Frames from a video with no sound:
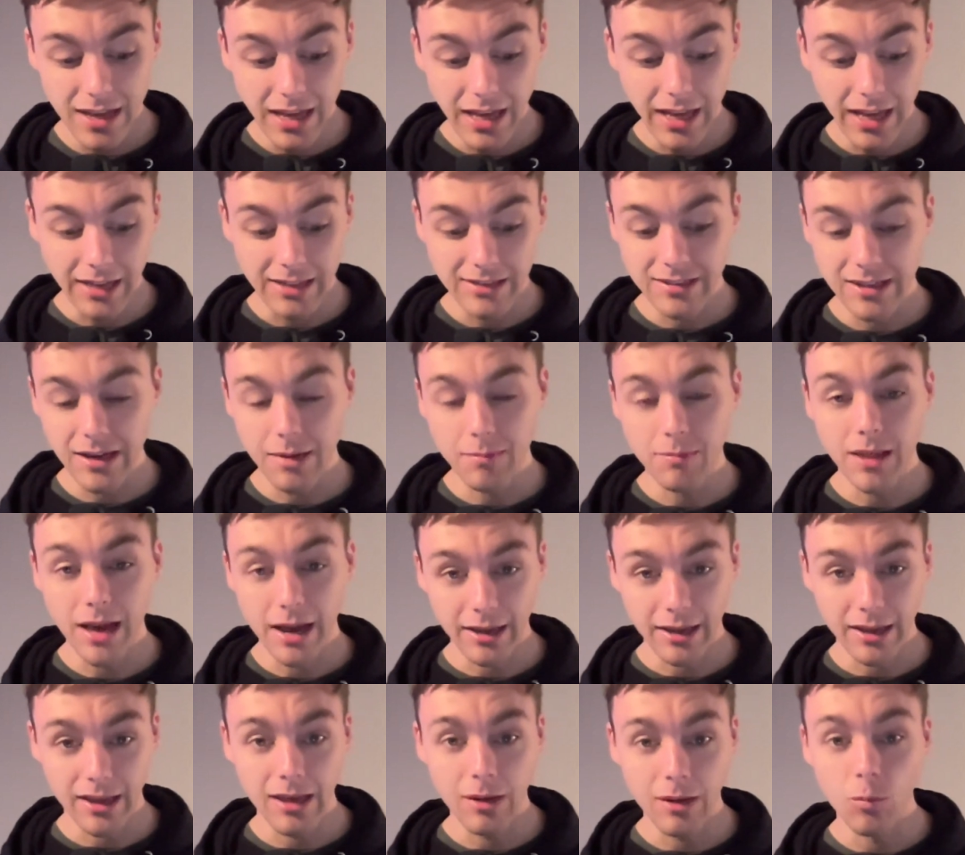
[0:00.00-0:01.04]
except
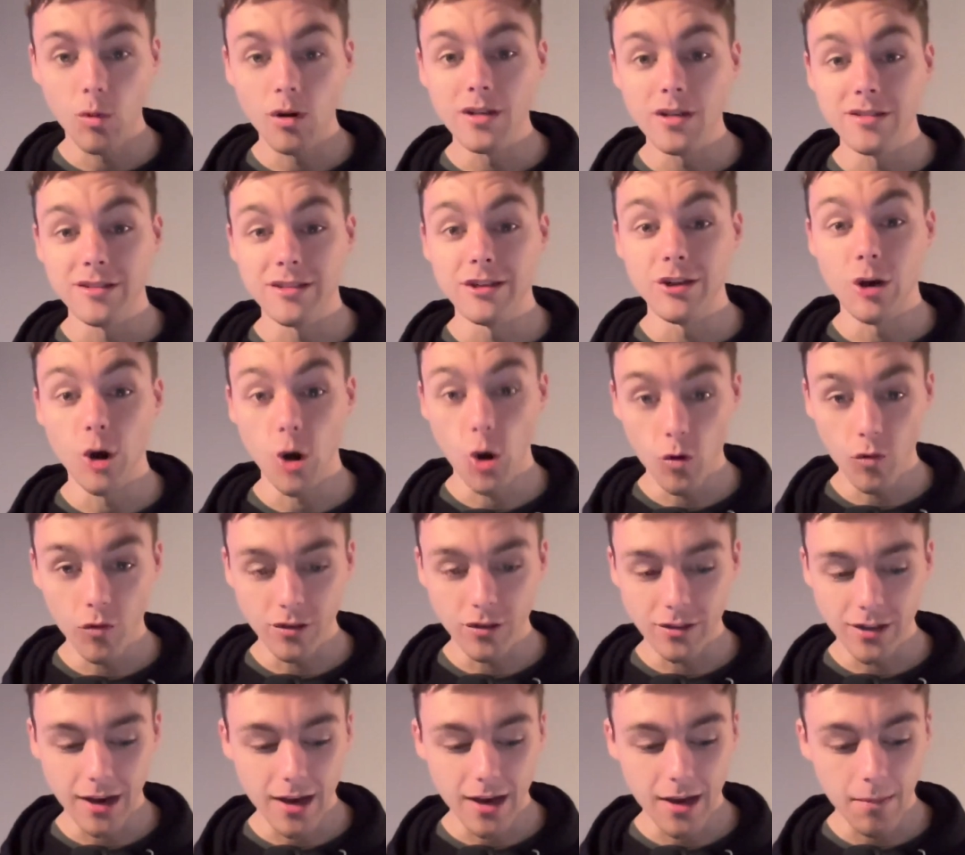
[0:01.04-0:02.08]
that game was in
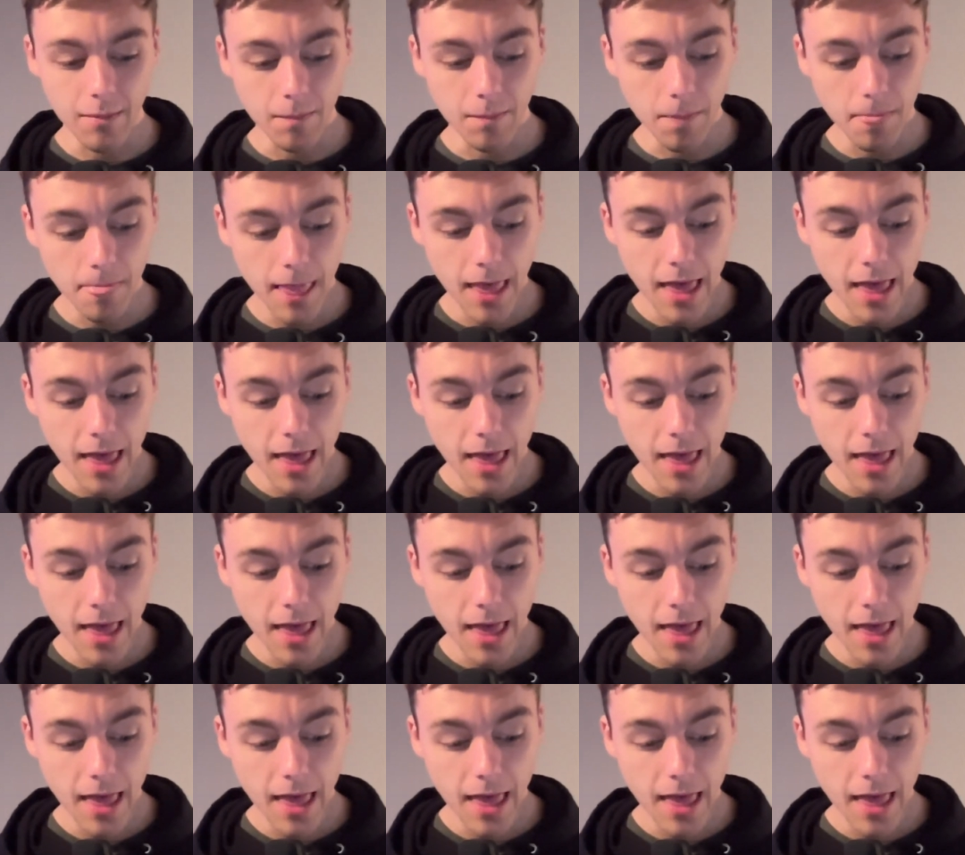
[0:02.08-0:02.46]
overtime.